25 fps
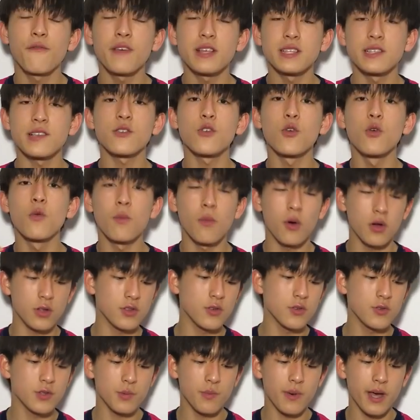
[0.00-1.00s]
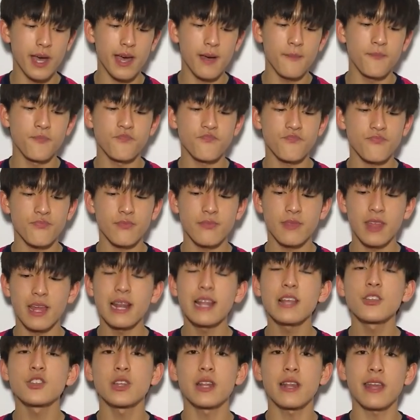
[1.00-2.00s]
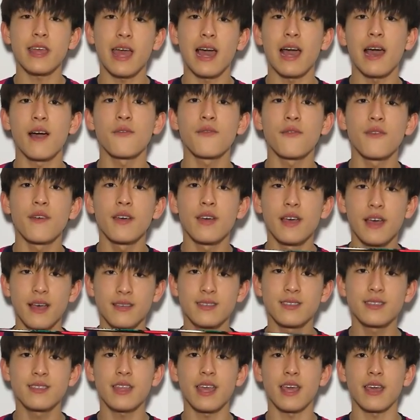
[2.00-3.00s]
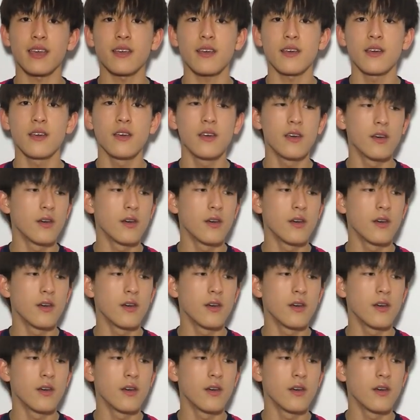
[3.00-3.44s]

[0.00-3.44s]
physical models where they literally have a stick